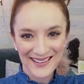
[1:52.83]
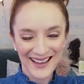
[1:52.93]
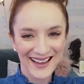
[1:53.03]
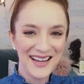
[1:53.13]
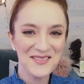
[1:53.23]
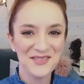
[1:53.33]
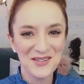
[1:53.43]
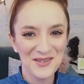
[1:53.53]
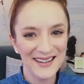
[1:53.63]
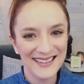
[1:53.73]
Hi
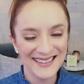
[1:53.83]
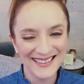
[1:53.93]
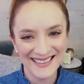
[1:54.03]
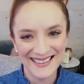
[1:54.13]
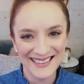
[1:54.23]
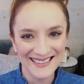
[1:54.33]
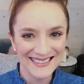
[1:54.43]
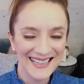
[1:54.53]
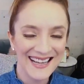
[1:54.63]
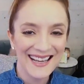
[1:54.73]

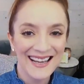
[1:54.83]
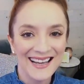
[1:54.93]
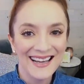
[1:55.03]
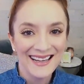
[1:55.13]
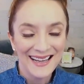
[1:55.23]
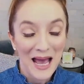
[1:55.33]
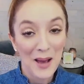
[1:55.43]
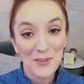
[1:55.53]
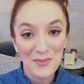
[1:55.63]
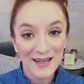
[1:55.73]
everyone!
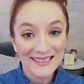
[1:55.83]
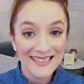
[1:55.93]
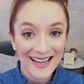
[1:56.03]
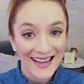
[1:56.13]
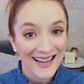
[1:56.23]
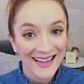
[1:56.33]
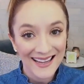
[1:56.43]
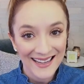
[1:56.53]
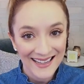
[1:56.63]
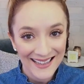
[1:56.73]
Happy
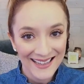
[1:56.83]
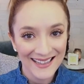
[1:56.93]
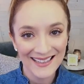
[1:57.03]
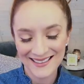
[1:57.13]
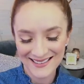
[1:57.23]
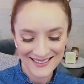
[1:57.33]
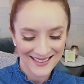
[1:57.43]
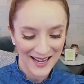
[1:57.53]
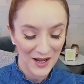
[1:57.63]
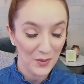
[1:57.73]
Monday!
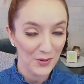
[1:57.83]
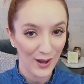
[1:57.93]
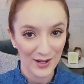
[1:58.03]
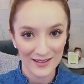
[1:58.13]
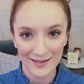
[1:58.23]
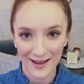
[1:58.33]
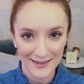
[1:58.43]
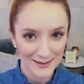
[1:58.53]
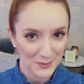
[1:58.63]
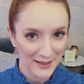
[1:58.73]
I hope you had a
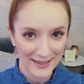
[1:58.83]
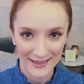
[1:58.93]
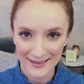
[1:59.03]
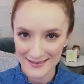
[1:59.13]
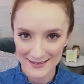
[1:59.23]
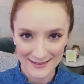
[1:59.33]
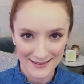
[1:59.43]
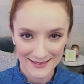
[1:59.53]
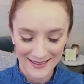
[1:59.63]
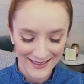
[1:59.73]
nice weekend
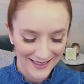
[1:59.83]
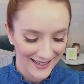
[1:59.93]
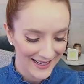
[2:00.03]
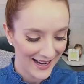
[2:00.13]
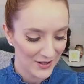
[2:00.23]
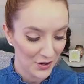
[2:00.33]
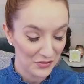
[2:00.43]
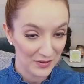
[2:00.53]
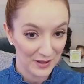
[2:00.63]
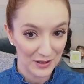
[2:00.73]
and are
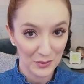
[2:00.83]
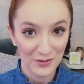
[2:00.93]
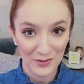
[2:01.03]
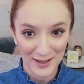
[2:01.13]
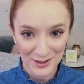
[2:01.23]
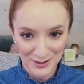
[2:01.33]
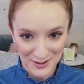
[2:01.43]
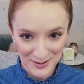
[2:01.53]
feeling refreshed.